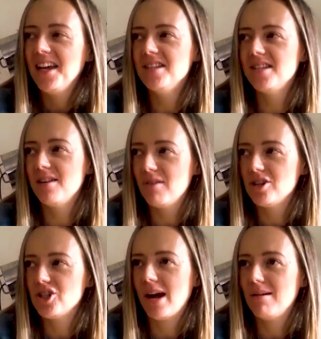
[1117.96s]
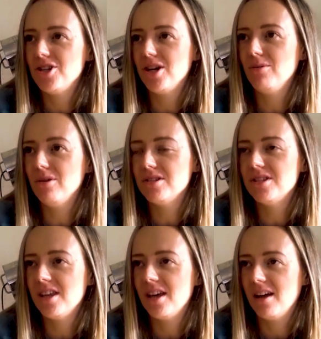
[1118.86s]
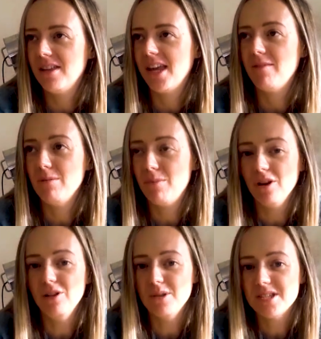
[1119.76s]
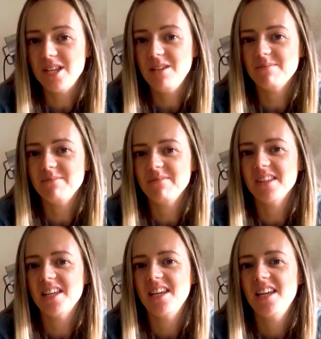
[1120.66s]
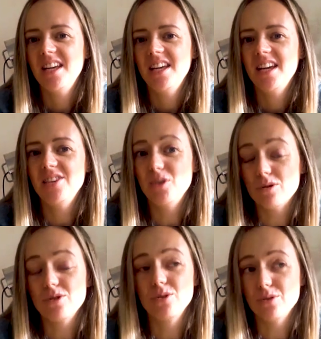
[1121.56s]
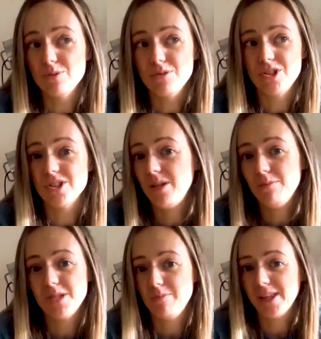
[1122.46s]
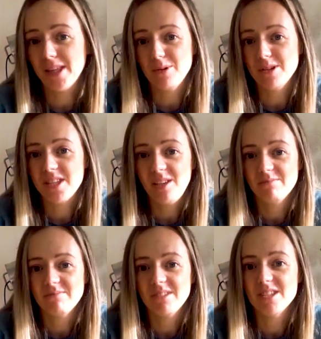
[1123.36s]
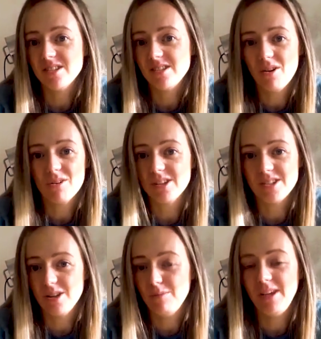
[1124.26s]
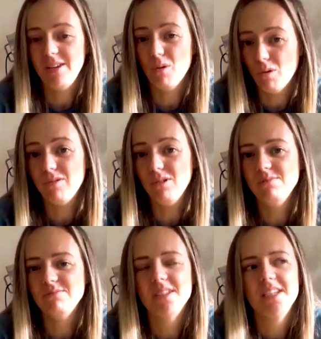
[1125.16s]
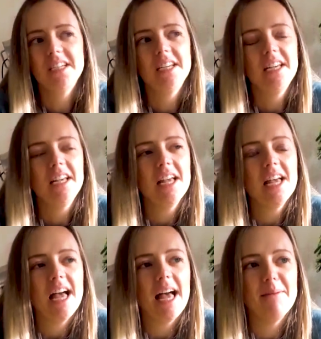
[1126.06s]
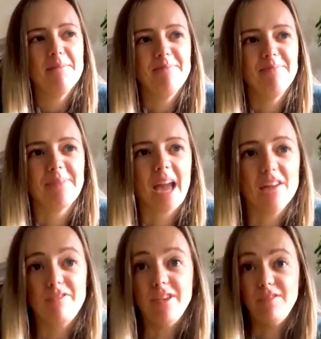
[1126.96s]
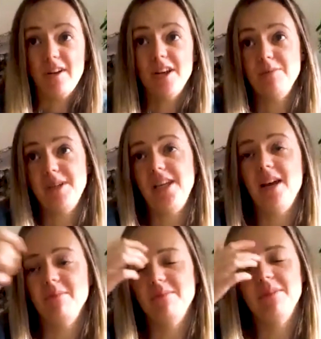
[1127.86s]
instead of where the shower gel was, uh, they gave me a bottle of whiskey. And doctor's orders was just keep sipping that whiskey. This is not, this is going to be awful. Um, and he fed me um,